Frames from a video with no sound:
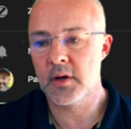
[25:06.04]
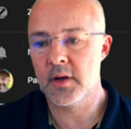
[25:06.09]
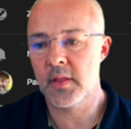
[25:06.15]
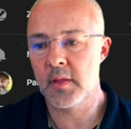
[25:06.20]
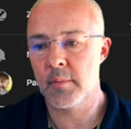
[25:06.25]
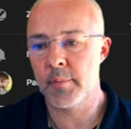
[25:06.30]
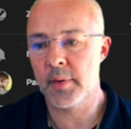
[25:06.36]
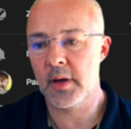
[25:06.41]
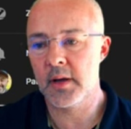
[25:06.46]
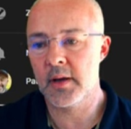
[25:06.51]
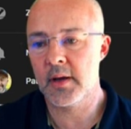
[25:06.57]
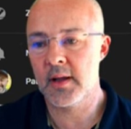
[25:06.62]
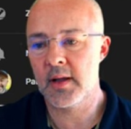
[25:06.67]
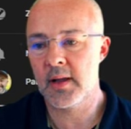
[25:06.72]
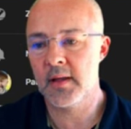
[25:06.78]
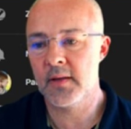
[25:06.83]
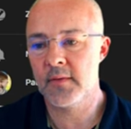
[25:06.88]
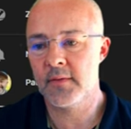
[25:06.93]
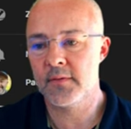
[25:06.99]
another button
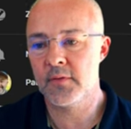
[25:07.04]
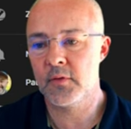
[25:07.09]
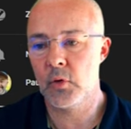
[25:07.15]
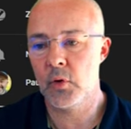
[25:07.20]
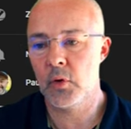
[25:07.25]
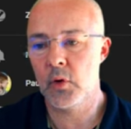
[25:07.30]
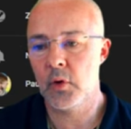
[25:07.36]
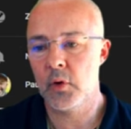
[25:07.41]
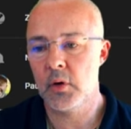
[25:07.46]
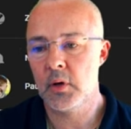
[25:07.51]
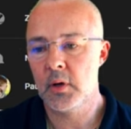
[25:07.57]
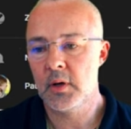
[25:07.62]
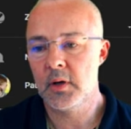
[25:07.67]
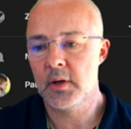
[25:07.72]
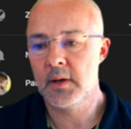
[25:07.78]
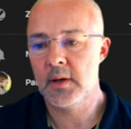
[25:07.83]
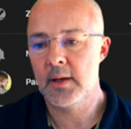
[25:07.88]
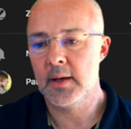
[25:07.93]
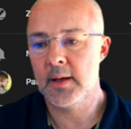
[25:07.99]
here for
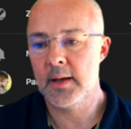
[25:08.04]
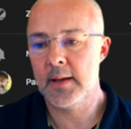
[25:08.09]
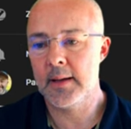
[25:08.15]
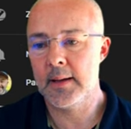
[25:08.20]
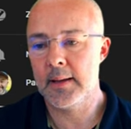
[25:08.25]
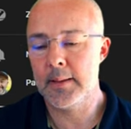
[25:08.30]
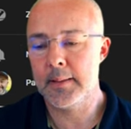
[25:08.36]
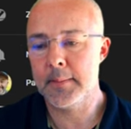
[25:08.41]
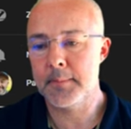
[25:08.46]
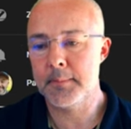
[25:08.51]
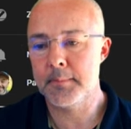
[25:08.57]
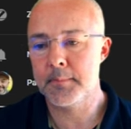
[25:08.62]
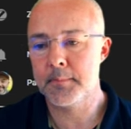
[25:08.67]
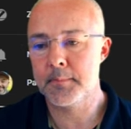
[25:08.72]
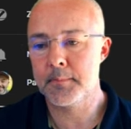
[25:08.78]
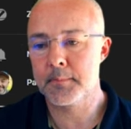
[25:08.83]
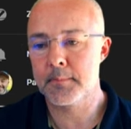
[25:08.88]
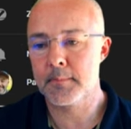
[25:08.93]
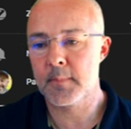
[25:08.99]

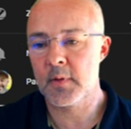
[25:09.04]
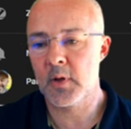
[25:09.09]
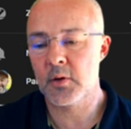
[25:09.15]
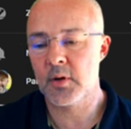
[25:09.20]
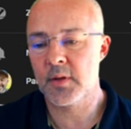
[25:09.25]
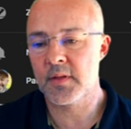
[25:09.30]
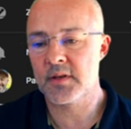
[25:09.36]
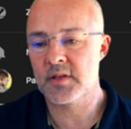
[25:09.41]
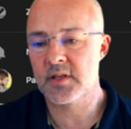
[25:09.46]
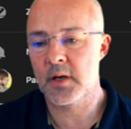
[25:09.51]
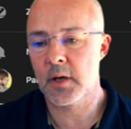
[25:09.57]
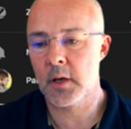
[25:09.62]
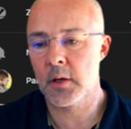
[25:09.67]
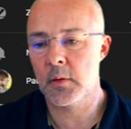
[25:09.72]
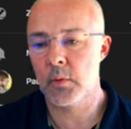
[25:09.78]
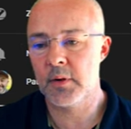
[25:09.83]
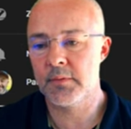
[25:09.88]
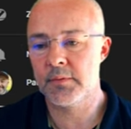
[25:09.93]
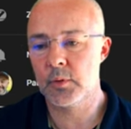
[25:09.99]
another tile,
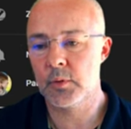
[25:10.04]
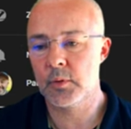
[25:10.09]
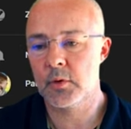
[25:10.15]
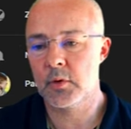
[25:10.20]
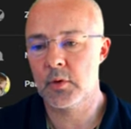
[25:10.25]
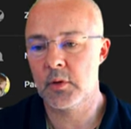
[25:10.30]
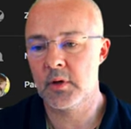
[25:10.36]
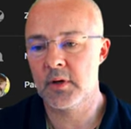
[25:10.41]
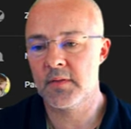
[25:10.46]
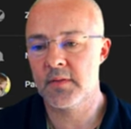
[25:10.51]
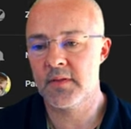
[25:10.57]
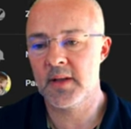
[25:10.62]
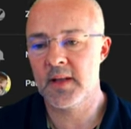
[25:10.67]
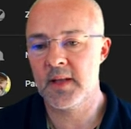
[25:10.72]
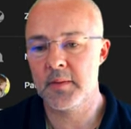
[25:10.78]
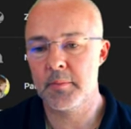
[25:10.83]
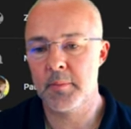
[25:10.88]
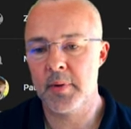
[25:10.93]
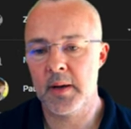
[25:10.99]
whatever you want to call it, for
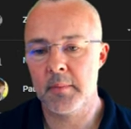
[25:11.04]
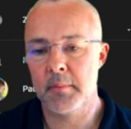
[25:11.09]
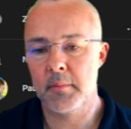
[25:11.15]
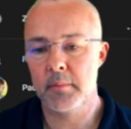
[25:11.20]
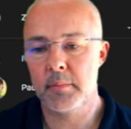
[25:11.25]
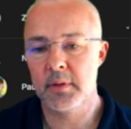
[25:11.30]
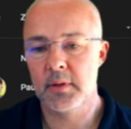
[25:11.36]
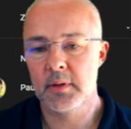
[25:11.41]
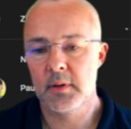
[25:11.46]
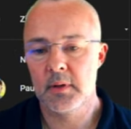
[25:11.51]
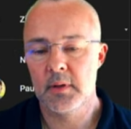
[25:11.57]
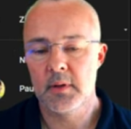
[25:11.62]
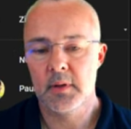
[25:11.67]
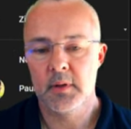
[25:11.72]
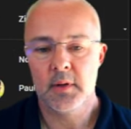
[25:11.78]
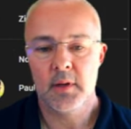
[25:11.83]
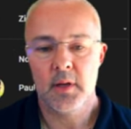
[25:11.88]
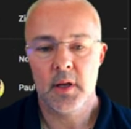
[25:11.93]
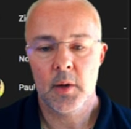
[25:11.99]
heat pump.
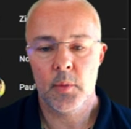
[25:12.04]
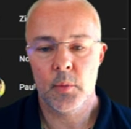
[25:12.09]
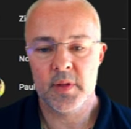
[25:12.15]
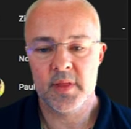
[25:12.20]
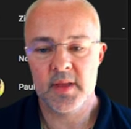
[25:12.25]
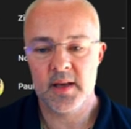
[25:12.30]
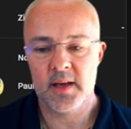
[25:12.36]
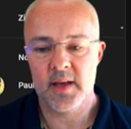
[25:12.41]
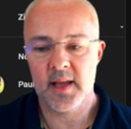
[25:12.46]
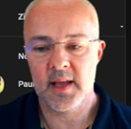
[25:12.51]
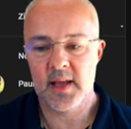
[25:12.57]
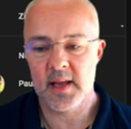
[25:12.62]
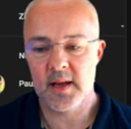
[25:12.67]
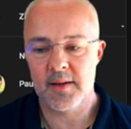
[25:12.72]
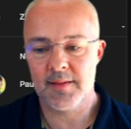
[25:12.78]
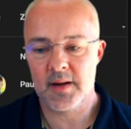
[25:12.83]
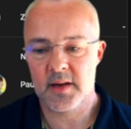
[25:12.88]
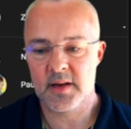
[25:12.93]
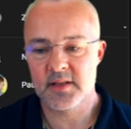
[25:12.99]
And within
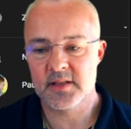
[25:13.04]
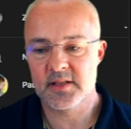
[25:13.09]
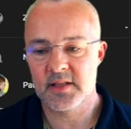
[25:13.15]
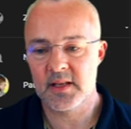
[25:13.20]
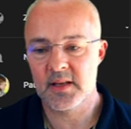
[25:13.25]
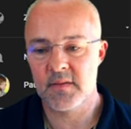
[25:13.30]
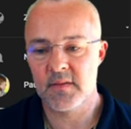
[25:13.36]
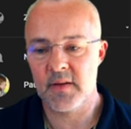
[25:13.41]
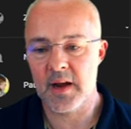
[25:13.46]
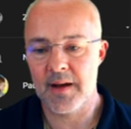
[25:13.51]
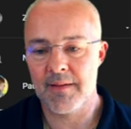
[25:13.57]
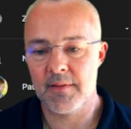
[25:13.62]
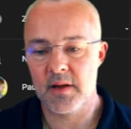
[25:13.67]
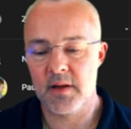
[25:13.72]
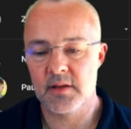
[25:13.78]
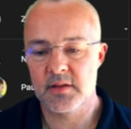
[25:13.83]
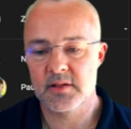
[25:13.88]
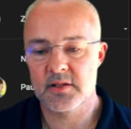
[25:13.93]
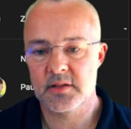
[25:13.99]
here, I can see
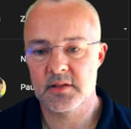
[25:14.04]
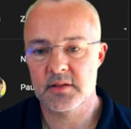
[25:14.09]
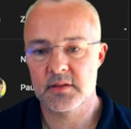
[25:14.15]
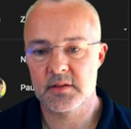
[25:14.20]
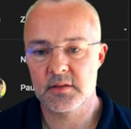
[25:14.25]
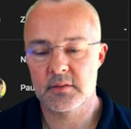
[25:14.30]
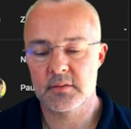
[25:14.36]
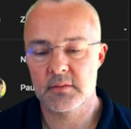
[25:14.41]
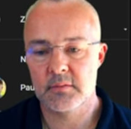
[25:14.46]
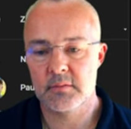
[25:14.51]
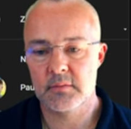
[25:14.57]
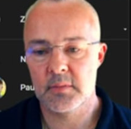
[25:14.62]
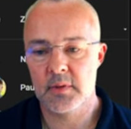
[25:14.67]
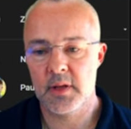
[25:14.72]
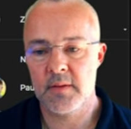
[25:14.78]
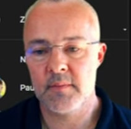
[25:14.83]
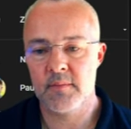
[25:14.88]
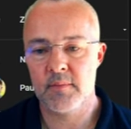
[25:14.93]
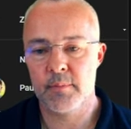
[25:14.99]
various
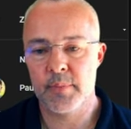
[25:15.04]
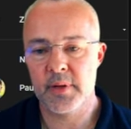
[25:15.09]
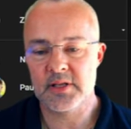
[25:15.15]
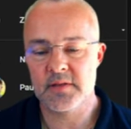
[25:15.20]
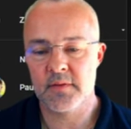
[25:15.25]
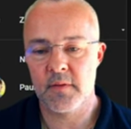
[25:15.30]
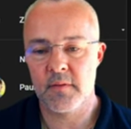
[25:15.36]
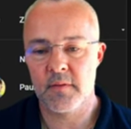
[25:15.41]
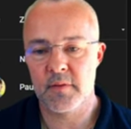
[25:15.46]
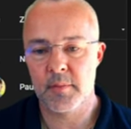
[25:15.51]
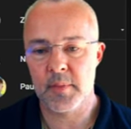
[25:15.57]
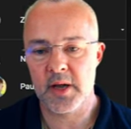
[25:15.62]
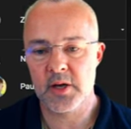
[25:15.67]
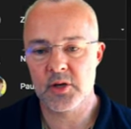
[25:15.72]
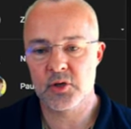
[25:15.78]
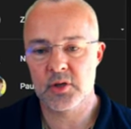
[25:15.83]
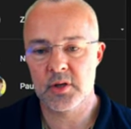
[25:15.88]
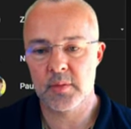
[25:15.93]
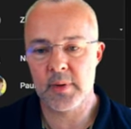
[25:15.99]
bits of
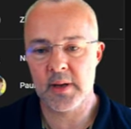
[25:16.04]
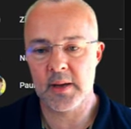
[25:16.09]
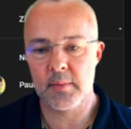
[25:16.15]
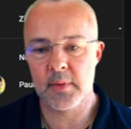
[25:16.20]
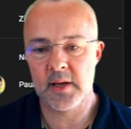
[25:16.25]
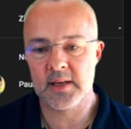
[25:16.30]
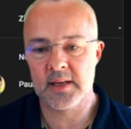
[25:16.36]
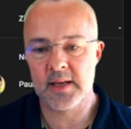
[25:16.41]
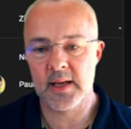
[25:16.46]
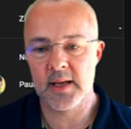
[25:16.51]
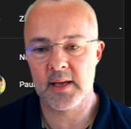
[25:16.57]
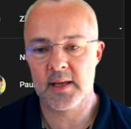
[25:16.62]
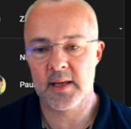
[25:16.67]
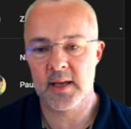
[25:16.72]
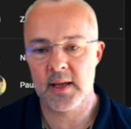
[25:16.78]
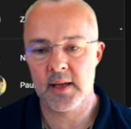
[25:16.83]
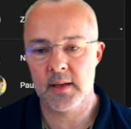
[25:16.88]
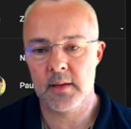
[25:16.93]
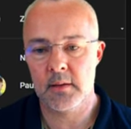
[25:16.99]
information about my
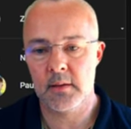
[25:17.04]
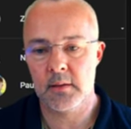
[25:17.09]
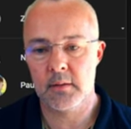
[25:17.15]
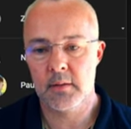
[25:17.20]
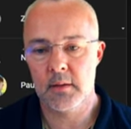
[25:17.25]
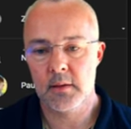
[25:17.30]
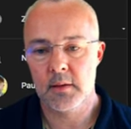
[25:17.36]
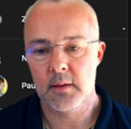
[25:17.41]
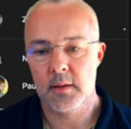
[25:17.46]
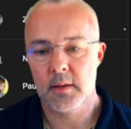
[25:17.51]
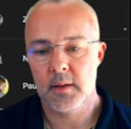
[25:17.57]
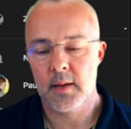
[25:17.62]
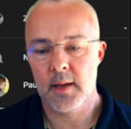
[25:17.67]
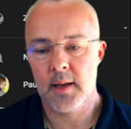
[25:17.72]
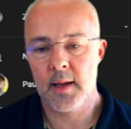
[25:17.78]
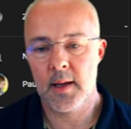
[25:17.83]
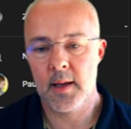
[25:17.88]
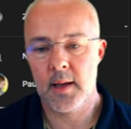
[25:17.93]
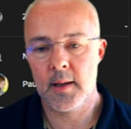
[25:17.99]
Daikin
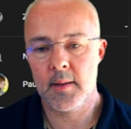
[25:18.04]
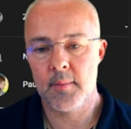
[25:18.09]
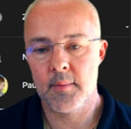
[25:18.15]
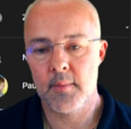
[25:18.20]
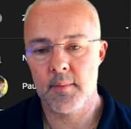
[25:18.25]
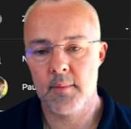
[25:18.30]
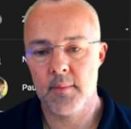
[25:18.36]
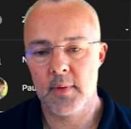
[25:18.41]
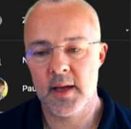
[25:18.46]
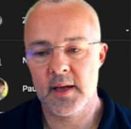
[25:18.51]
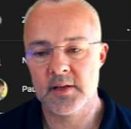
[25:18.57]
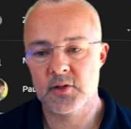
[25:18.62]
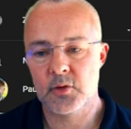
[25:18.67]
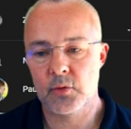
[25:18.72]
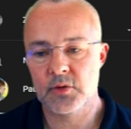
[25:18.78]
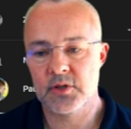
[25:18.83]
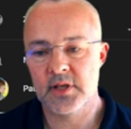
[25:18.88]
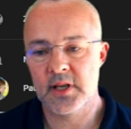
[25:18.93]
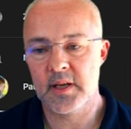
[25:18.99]
air
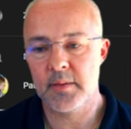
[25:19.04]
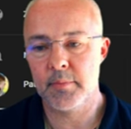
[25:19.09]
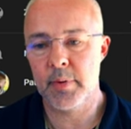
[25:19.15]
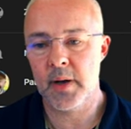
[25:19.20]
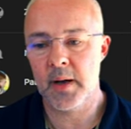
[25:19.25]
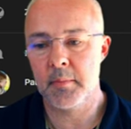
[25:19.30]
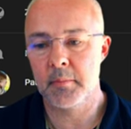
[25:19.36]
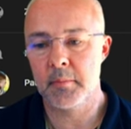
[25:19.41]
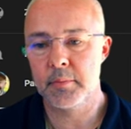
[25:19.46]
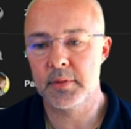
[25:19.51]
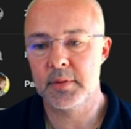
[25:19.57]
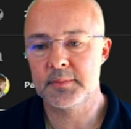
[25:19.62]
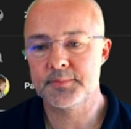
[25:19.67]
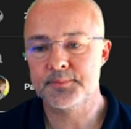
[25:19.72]
source heat pump.